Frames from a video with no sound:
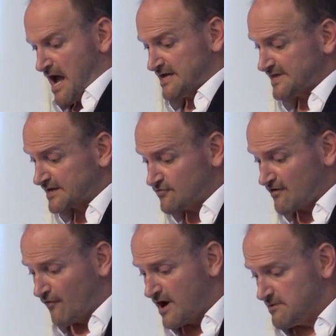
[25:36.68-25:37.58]
A second
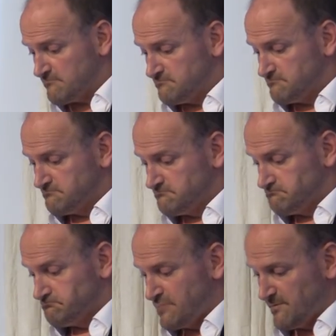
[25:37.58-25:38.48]
referendum,
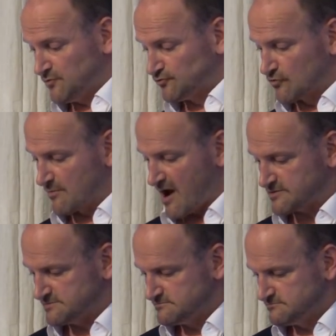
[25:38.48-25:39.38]
people talk
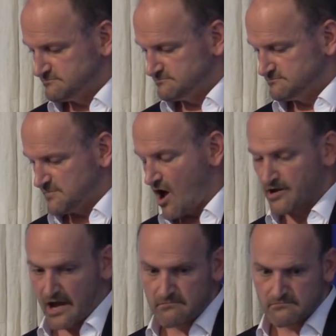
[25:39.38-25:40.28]
about.
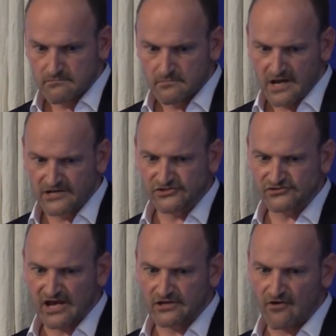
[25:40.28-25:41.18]
Okay, is the
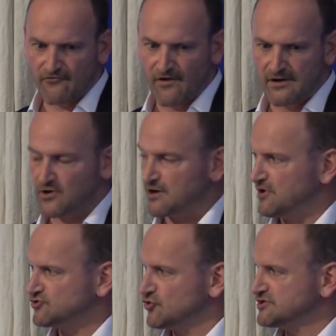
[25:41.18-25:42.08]
second referendum going to
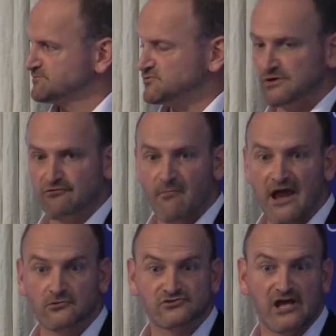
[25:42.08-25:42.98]
be a choice between
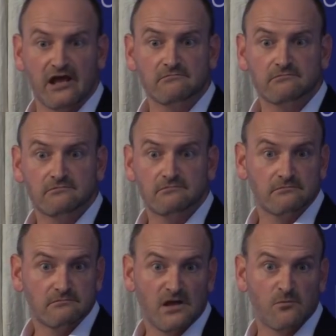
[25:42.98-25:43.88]
Remain or Stay?
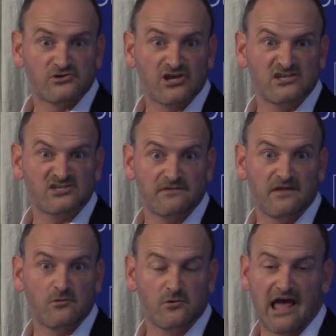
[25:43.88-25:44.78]
In which case I
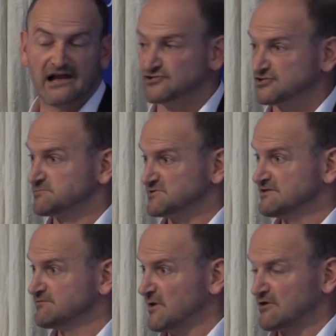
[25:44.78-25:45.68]
think it would lack
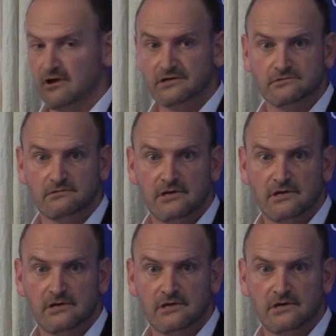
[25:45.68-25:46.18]
legitimacy for being rigged.